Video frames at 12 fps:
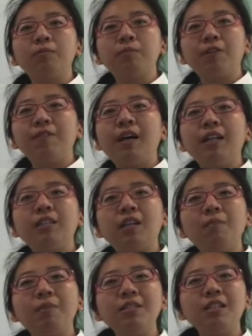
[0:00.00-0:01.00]
Provide
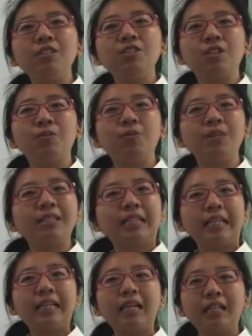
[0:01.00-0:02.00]
compensation with
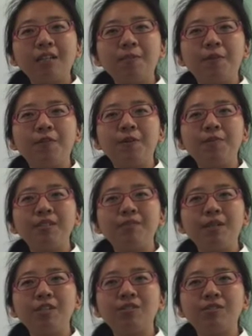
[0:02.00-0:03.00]
clear key performance
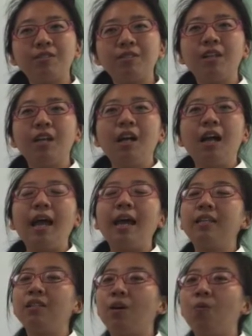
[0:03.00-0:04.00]
measures
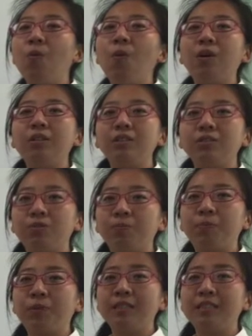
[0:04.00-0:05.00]
and award
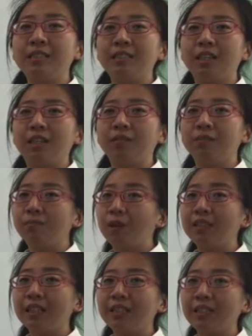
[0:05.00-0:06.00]
brings
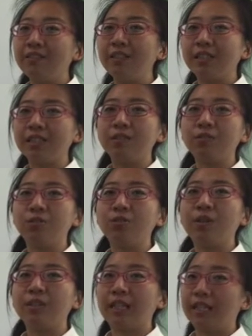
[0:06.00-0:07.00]
productivity
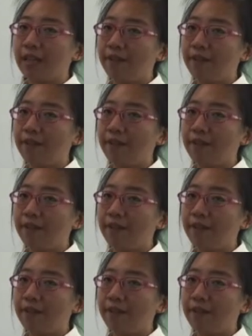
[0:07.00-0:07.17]
towards an